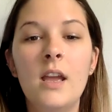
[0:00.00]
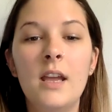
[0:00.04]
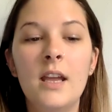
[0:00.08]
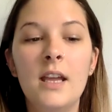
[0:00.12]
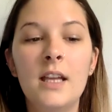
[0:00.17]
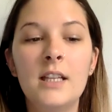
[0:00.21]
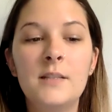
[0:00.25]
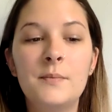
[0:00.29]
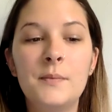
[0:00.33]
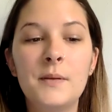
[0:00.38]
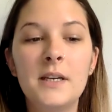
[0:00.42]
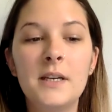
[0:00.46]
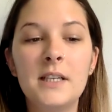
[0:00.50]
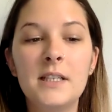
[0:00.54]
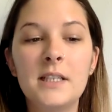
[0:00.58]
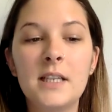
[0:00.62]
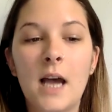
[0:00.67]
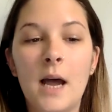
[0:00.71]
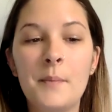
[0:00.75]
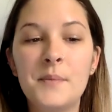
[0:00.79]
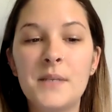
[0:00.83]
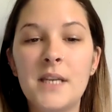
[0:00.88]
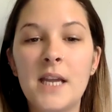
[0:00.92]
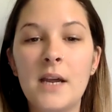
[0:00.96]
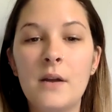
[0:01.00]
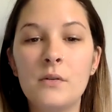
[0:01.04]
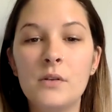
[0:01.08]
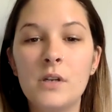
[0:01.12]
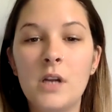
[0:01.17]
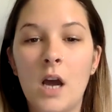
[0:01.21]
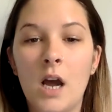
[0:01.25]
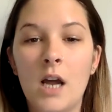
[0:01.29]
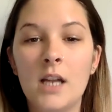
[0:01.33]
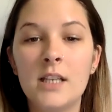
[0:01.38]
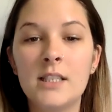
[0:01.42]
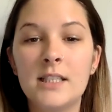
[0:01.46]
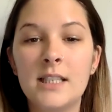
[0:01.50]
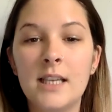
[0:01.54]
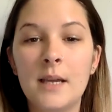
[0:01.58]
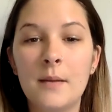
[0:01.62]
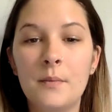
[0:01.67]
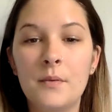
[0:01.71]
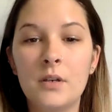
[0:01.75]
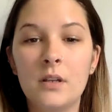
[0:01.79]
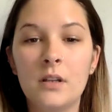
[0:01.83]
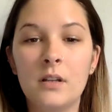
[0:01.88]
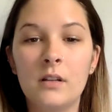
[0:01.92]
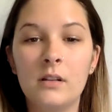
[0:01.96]
It's been a top down
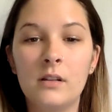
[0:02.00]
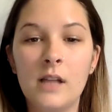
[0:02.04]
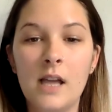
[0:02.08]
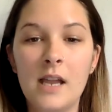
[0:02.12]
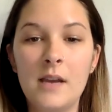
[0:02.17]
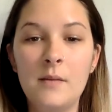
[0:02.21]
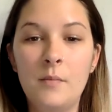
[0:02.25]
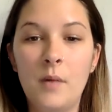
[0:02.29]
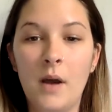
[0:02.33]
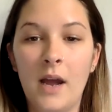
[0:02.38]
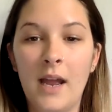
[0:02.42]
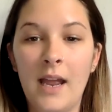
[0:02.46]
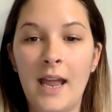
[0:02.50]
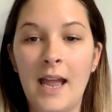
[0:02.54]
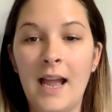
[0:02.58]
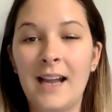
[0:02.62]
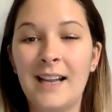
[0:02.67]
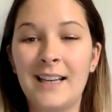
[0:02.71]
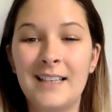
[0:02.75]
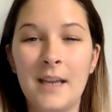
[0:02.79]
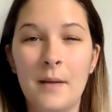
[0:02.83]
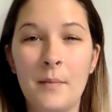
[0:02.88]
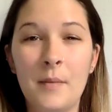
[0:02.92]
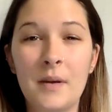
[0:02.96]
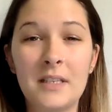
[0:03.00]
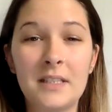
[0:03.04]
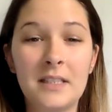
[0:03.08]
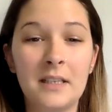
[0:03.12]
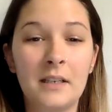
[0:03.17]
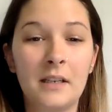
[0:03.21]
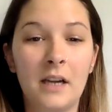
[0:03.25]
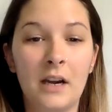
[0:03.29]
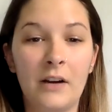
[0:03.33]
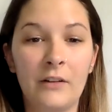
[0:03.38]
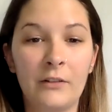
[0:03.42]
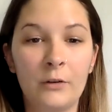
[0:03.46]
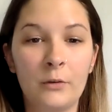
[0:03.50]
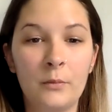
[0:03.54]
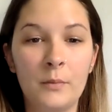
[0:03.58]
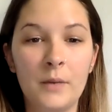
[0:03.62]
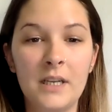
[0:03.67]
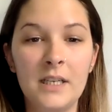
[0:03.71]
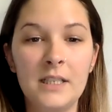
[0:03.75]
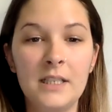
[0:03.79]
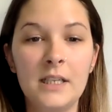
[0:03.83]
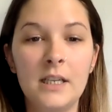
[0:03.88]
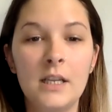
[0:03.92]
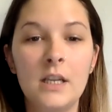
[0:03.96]
concept led by academics and
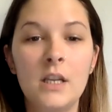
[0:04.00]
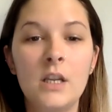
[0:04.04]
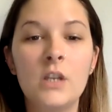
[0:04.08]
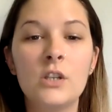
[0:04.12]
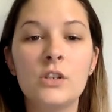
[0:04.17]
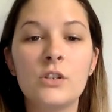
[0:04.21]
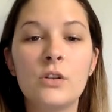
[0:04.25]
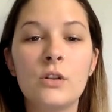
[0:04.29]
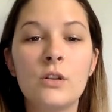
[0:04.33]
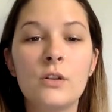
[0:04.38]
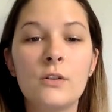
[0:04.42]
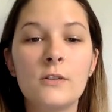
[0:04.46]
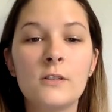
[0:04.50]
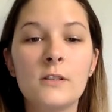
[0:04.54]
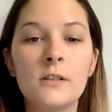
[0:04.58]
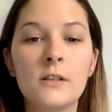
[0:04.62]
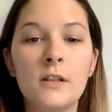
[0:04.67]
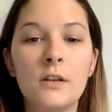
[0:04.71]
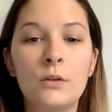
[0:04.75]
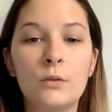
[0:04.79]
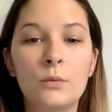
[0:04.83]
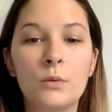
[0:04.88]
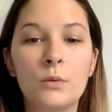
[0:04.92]
government. So there's little